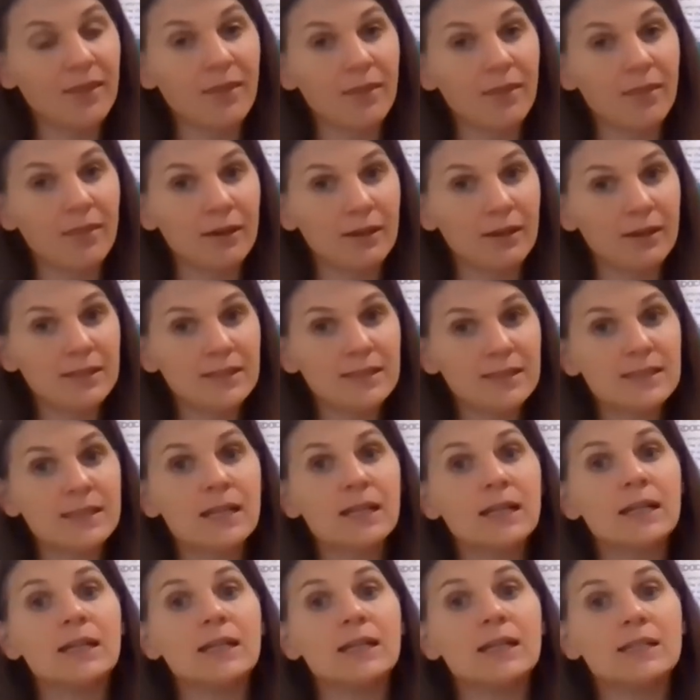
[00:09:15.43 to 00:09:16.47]
This
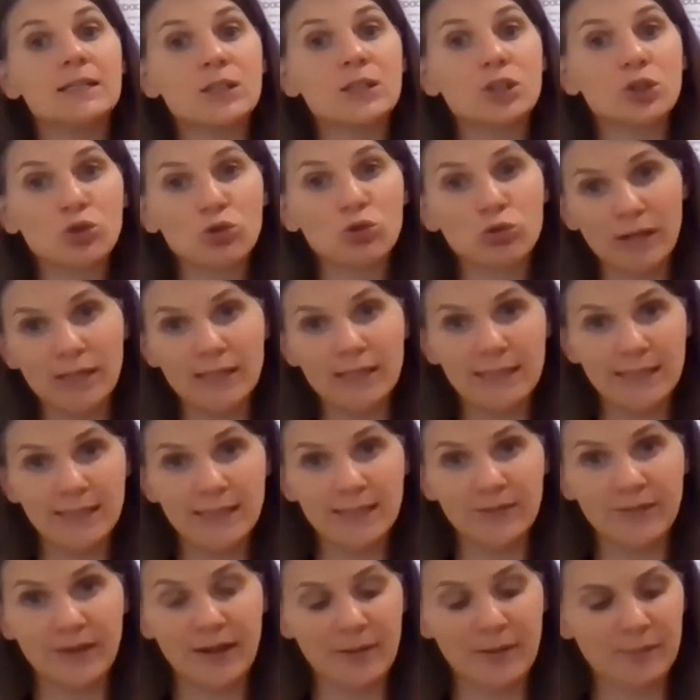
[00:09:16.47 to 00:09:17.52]
is the
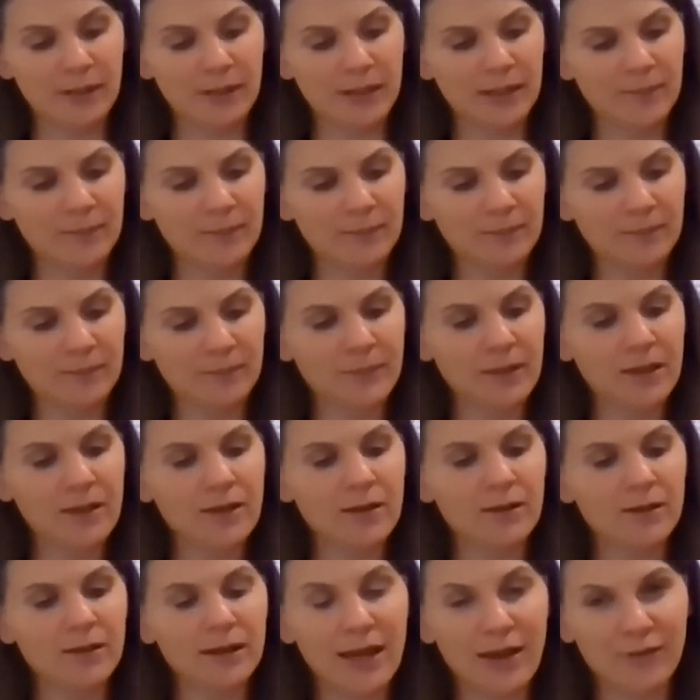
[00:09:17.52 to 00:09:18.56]
craziest family.
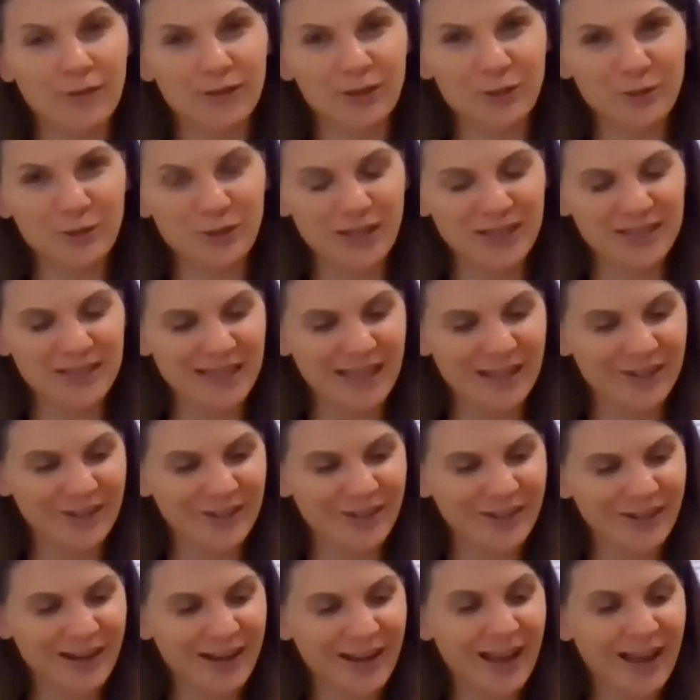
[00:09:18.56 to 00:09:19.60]
Calvin grinned at
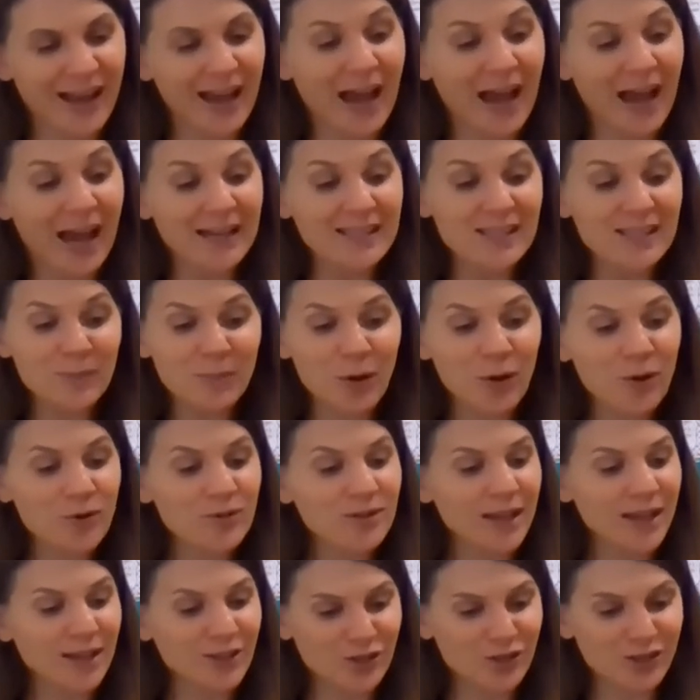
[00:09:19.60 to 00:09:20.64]
her. I suppose
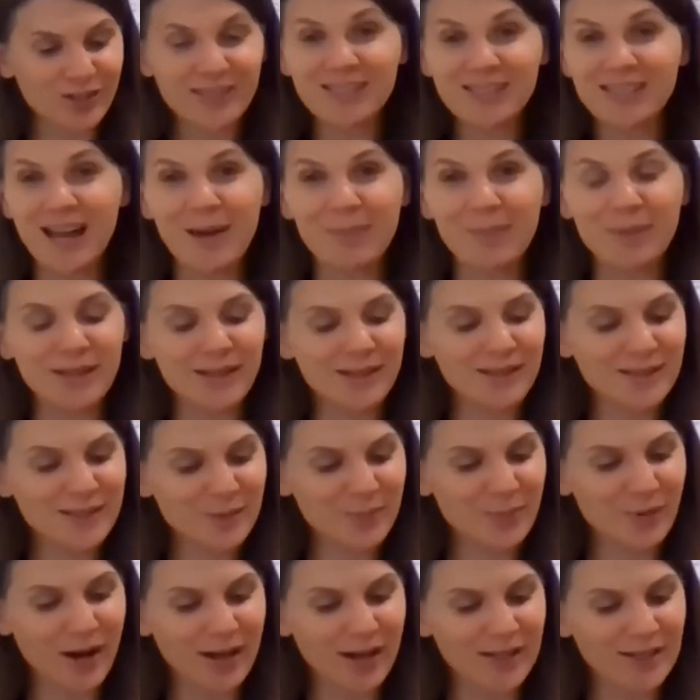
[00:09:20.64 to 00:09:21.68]
I should stop being
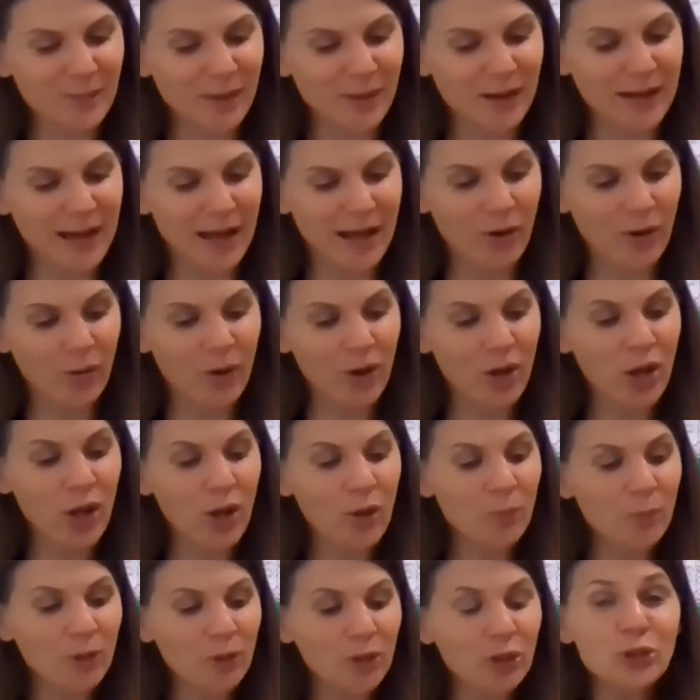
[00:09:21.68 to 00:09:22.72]
surprised by now,
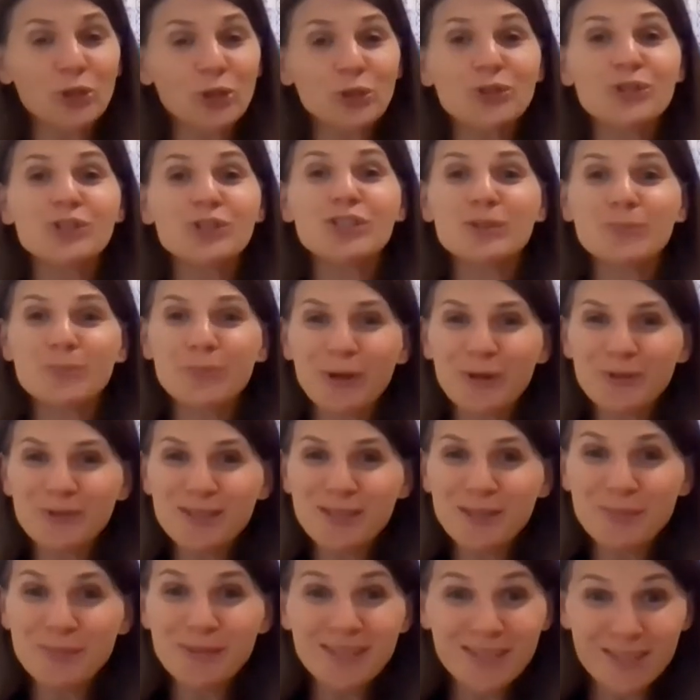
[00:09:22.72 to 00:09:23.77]
but you're supposed
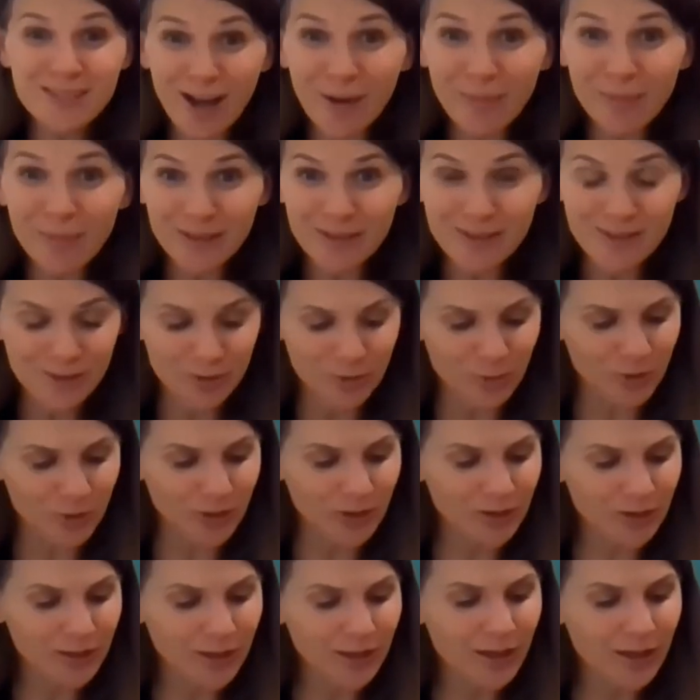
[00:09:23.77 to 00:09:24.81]
to be dumb in
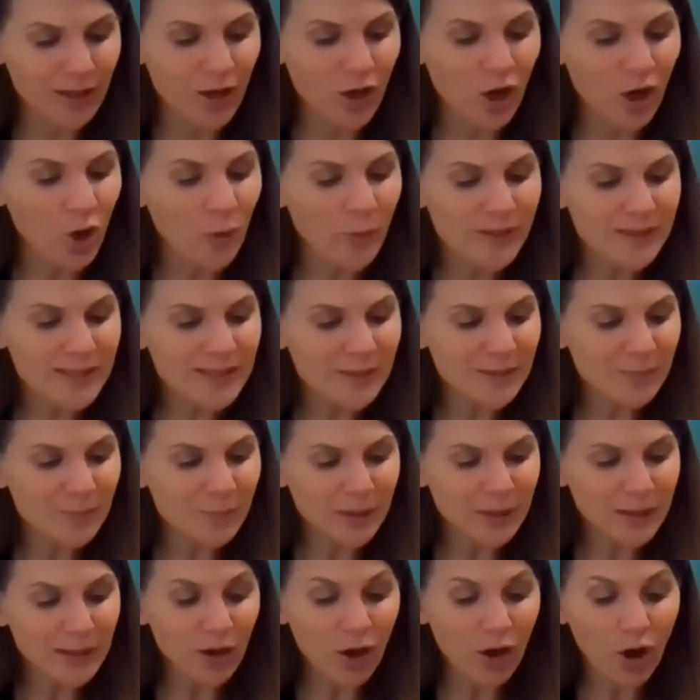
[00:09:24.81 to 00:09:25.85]
school, always
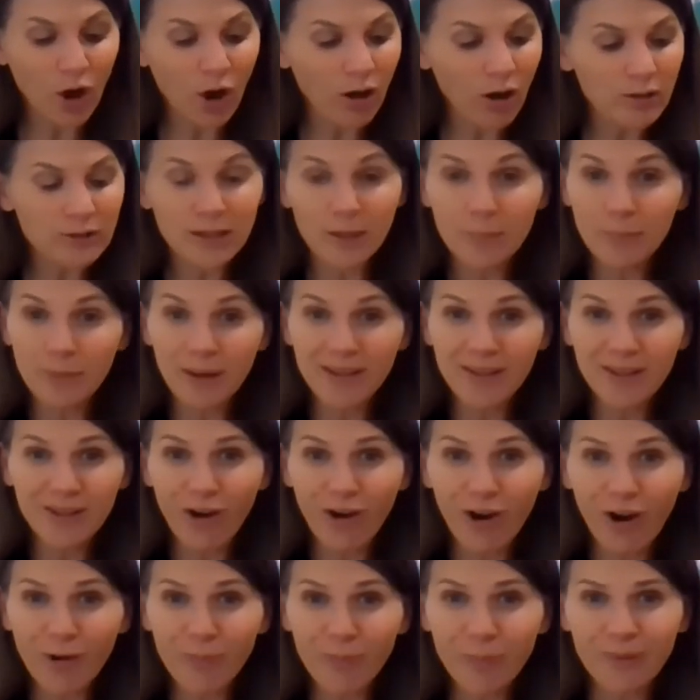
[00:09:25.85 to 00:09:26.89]
being called up on the
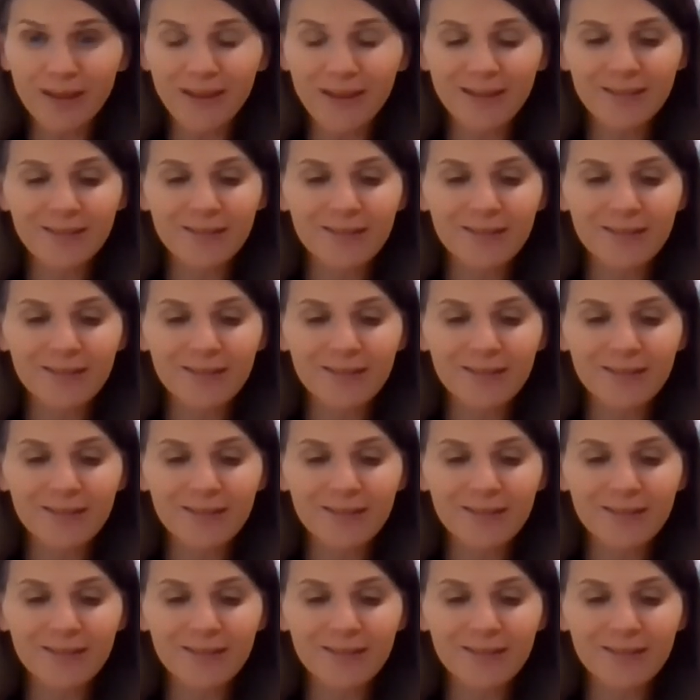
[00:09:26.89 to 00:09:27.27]
carpet.